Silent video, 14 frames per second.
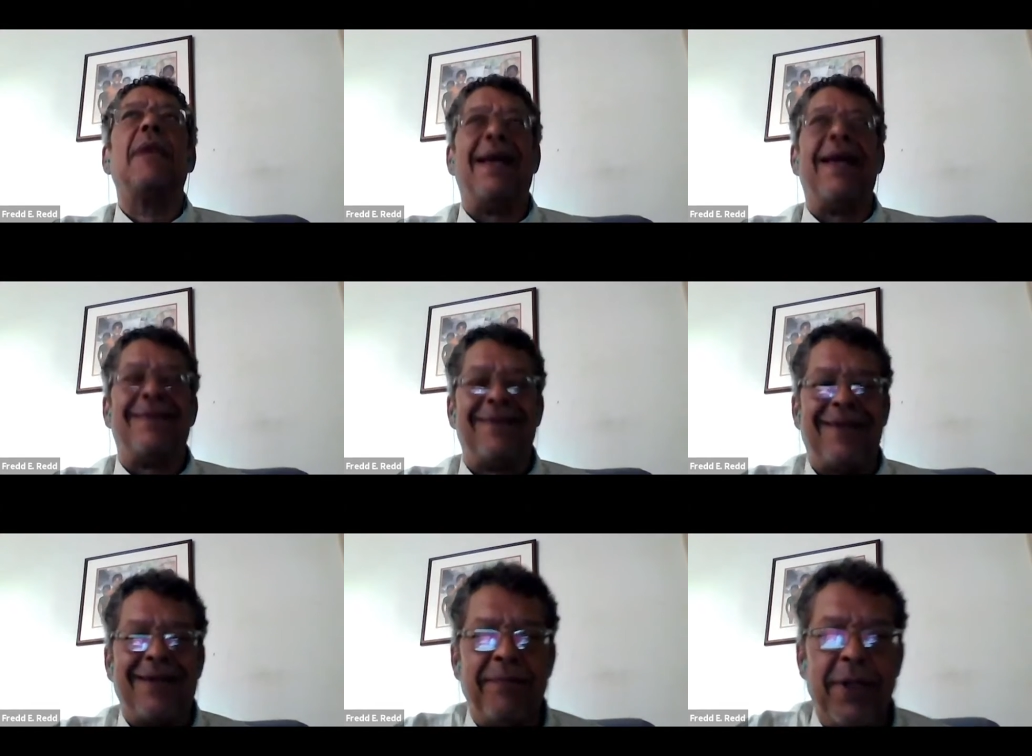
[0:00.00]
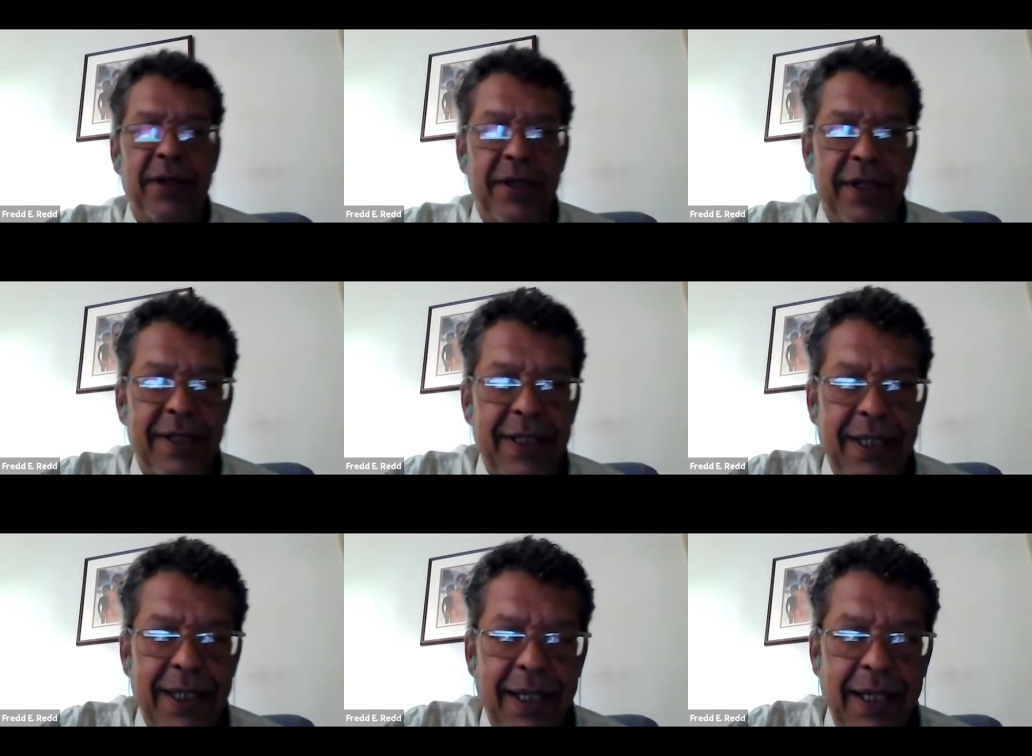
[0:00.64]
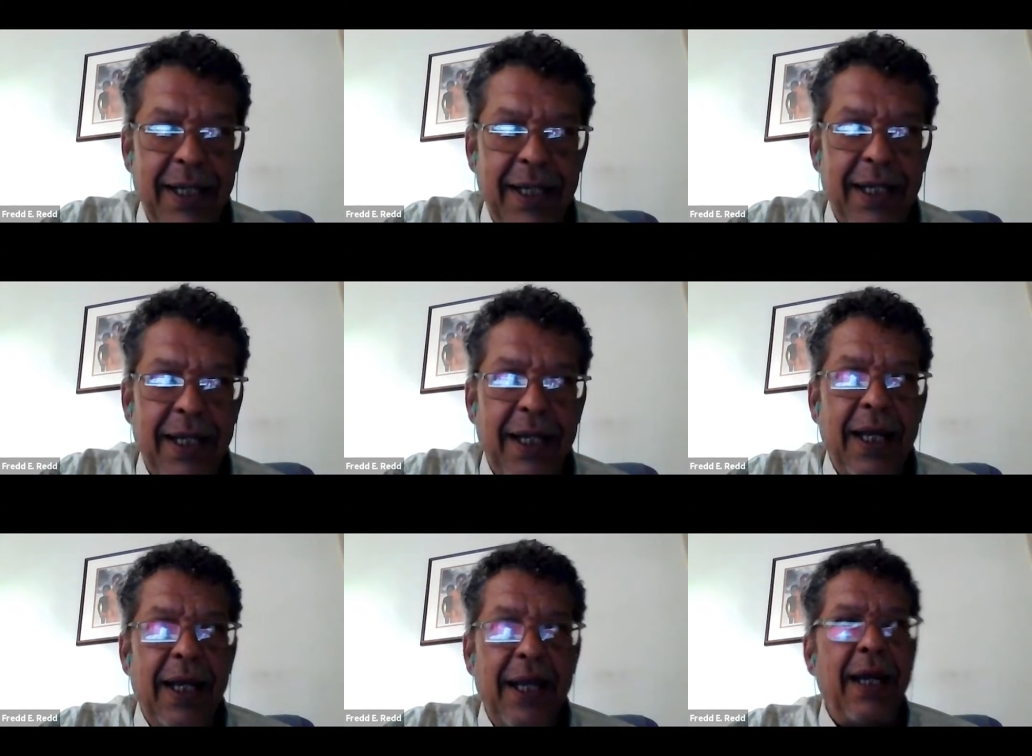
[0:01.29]
as a community
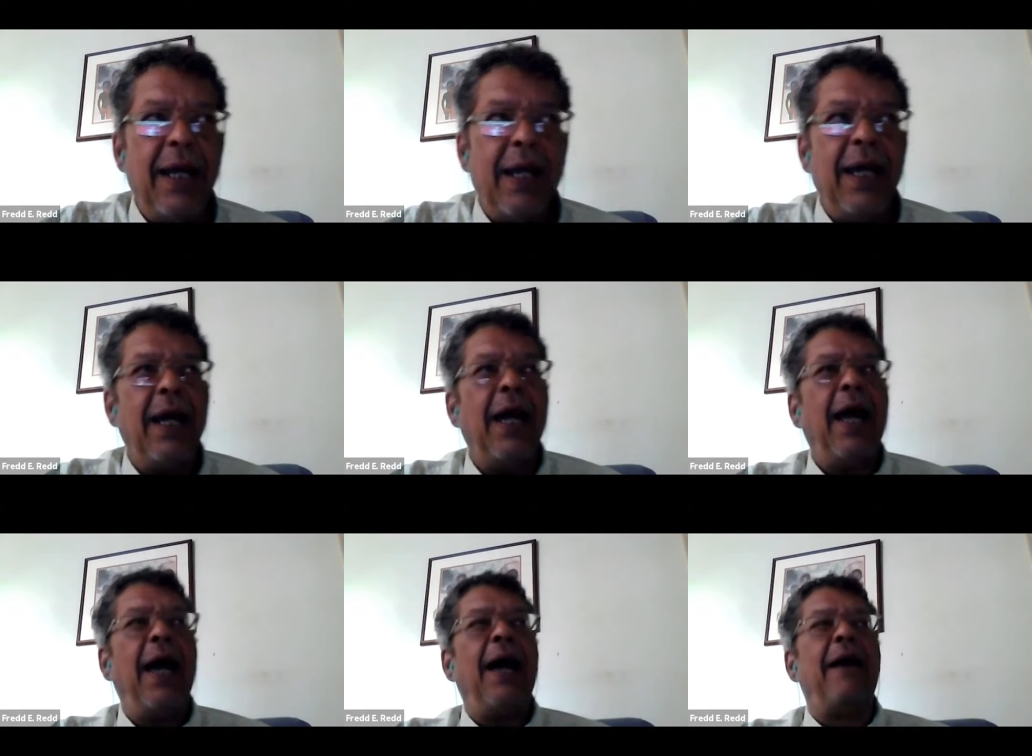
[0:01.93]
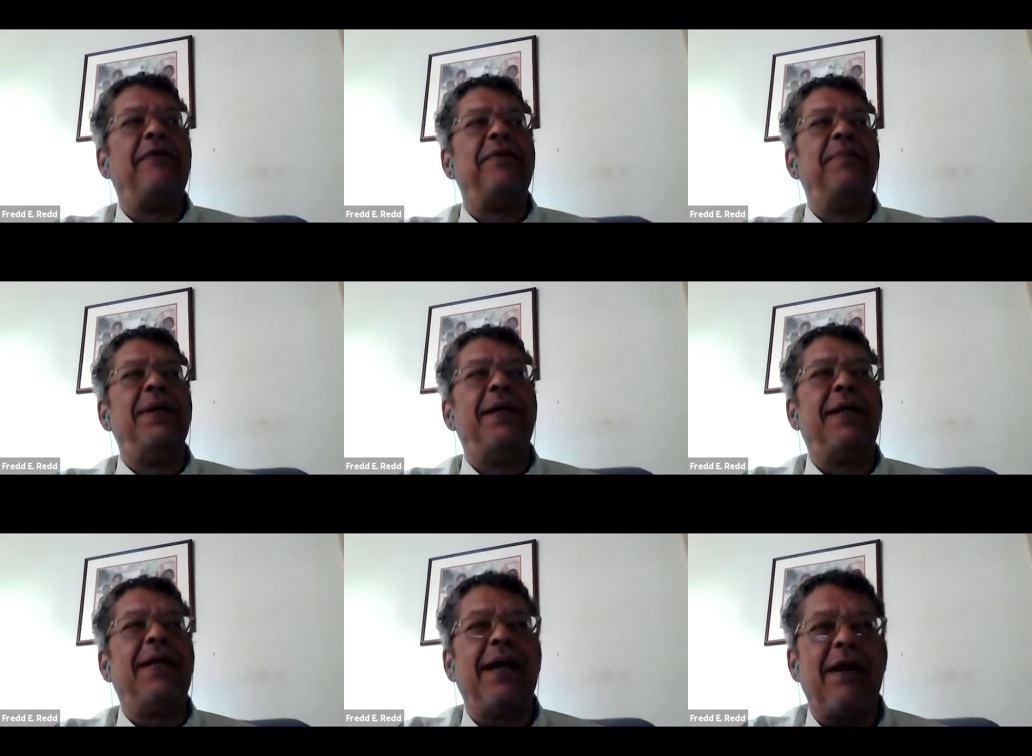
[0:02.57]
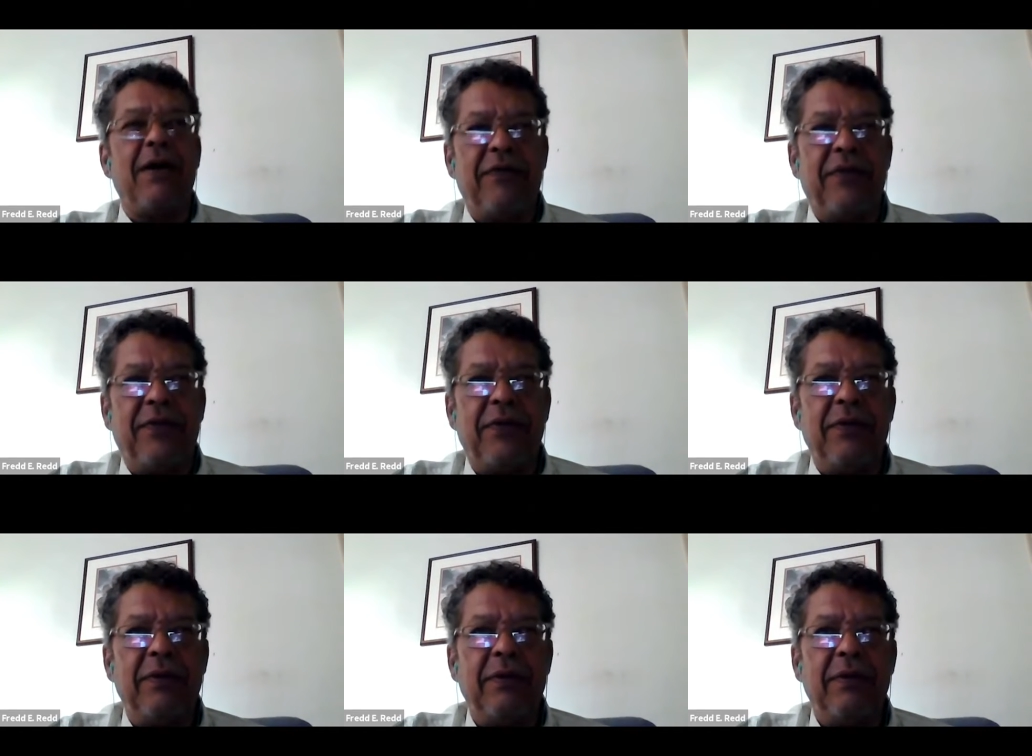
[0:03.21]
have to be
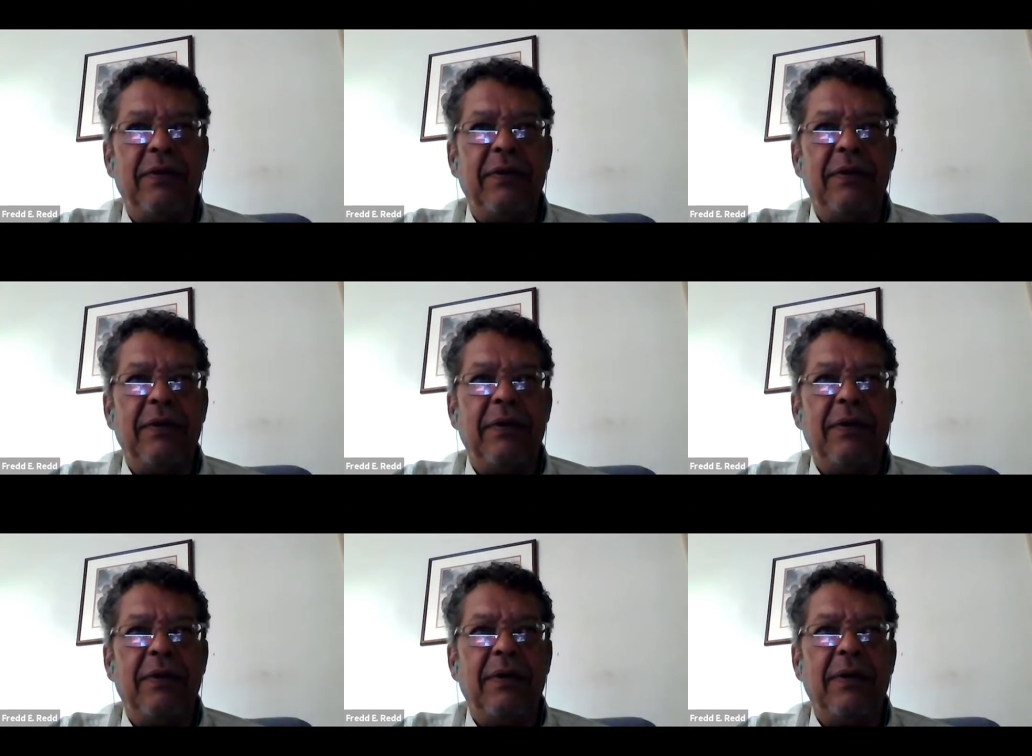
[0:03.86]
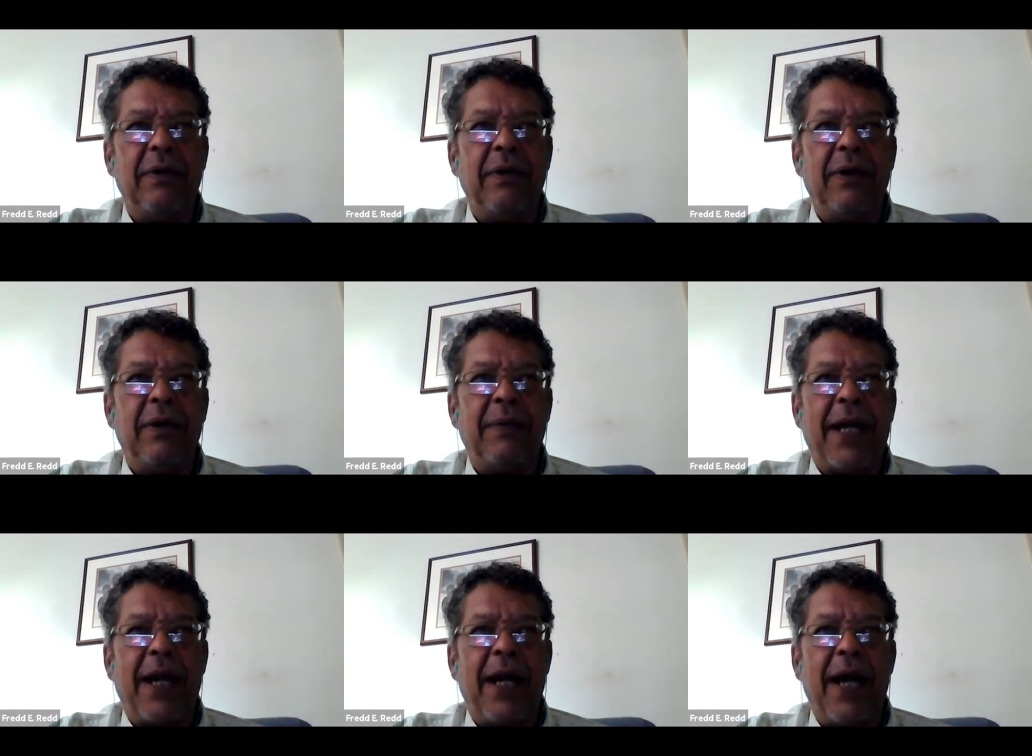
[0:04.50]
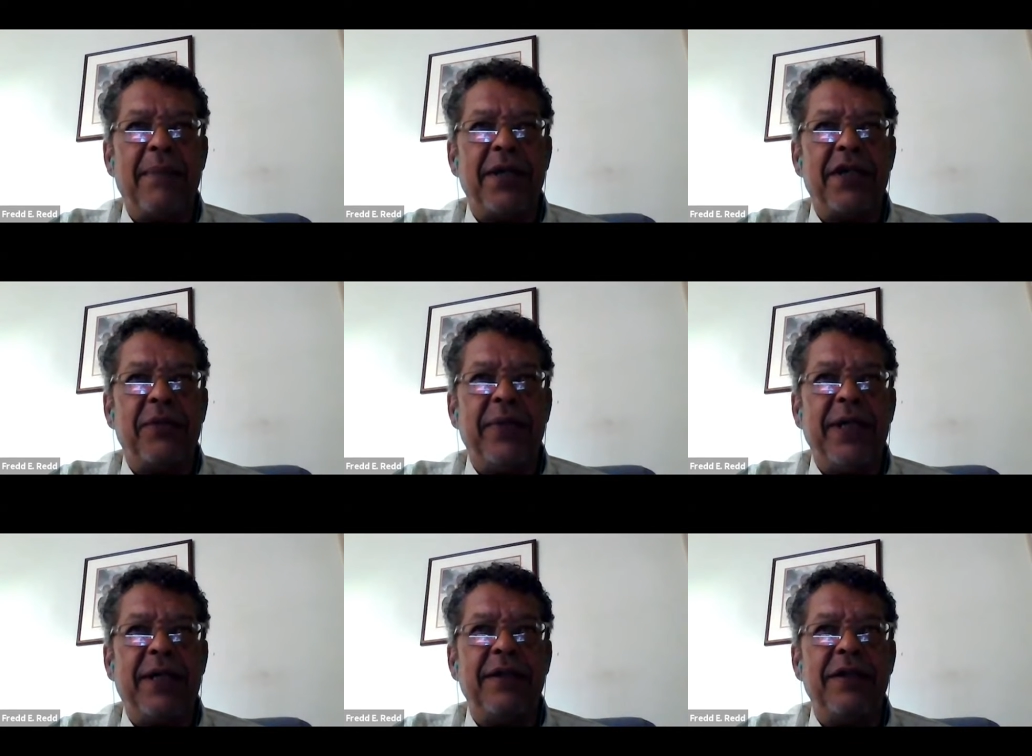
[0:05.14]
careful about how much
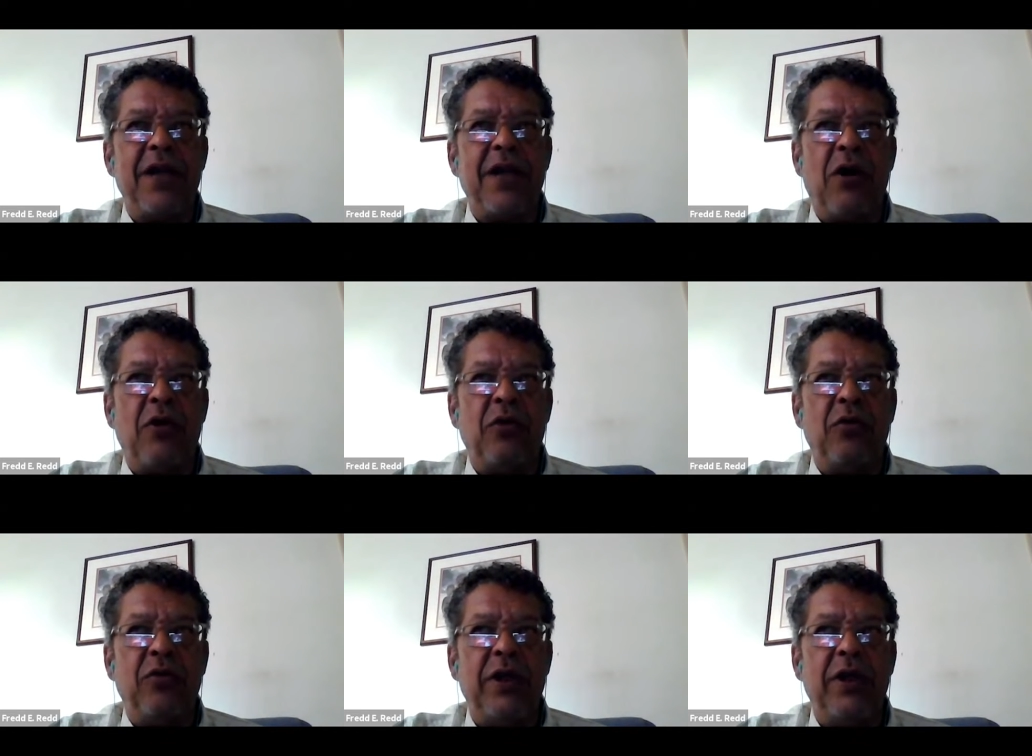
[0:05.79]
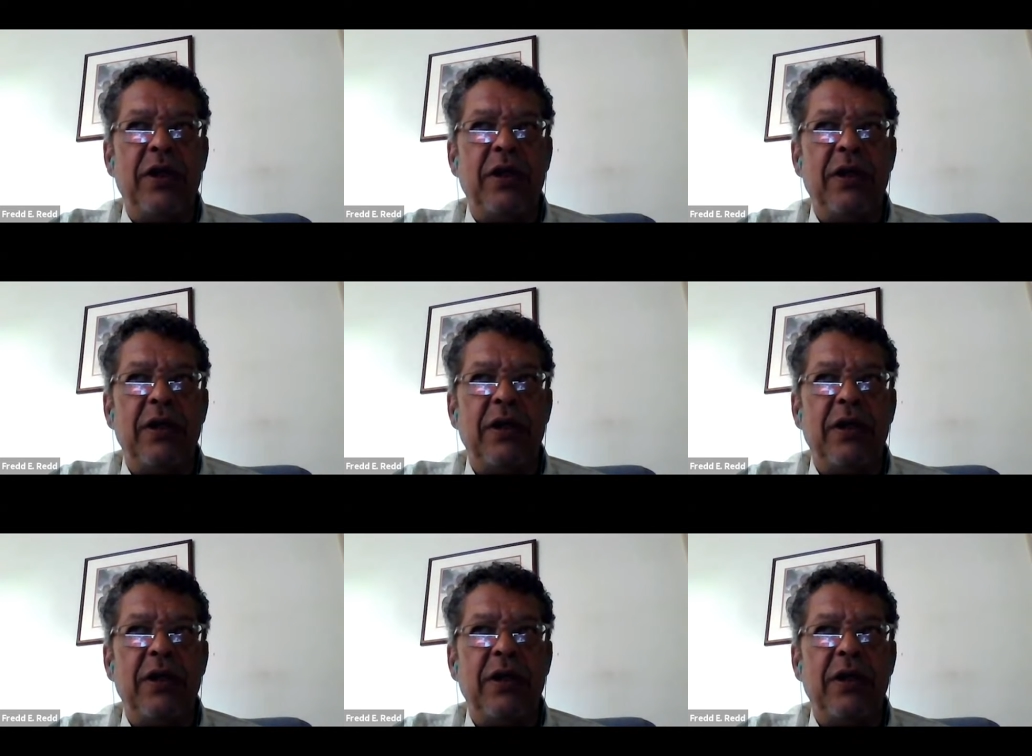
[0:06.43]
we condone